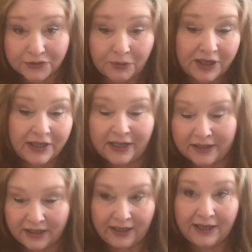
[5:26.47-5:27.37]
just wanting
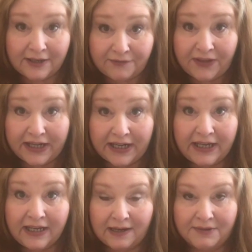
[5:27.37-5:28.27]
to fit
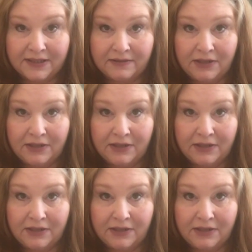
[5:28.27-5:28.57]
in. I was,